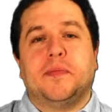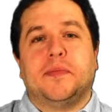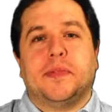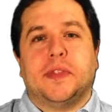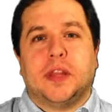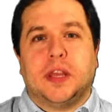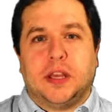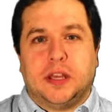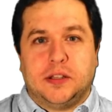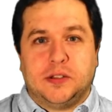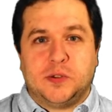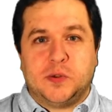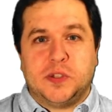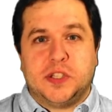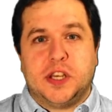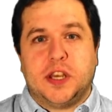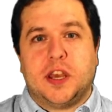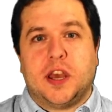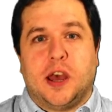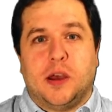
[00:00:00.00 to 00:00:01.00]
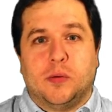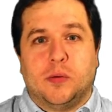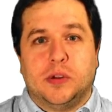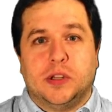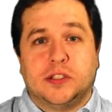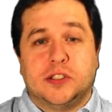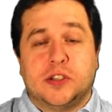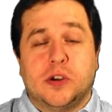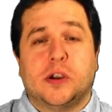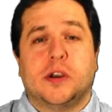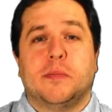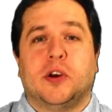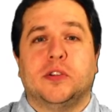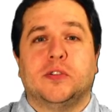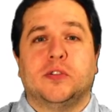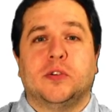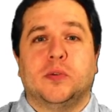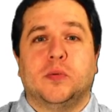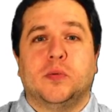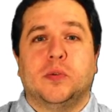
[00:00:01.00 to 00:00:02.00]
and today I will talk
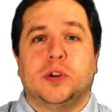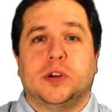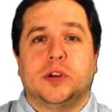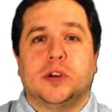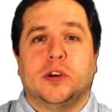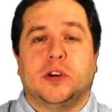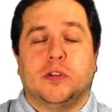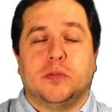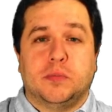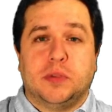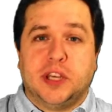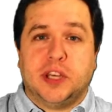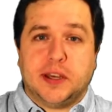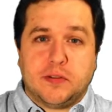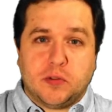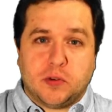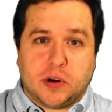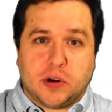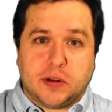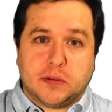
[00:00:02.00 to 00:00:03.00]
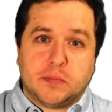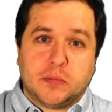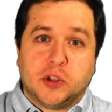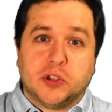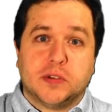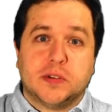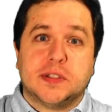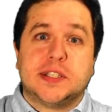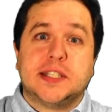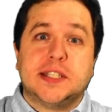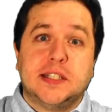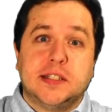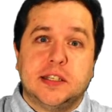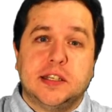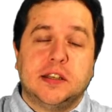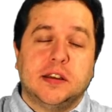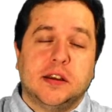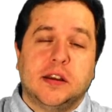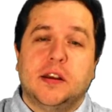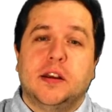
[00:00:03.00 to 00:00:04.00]
about our work on behavioral model
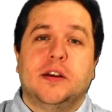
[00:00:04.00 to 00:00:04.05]
seeding